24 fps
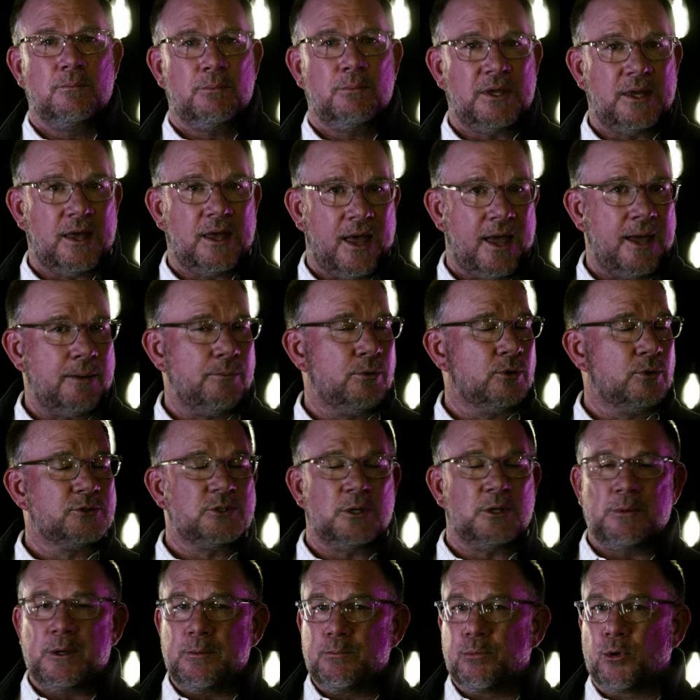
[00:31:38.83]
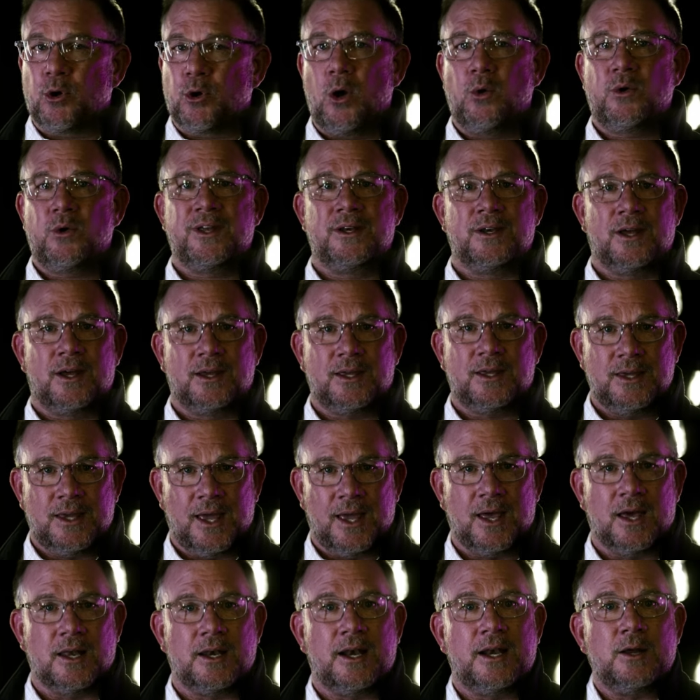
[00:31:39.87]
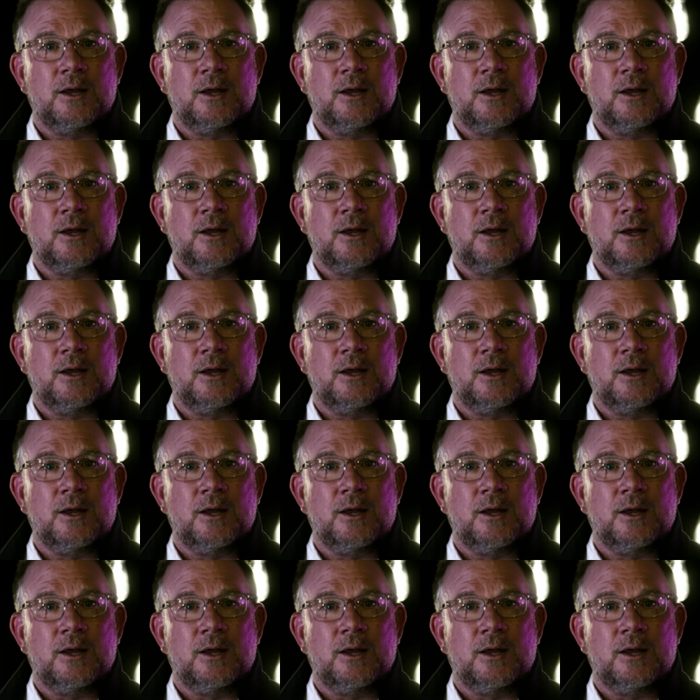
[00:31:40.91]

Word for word: be able to be broken again,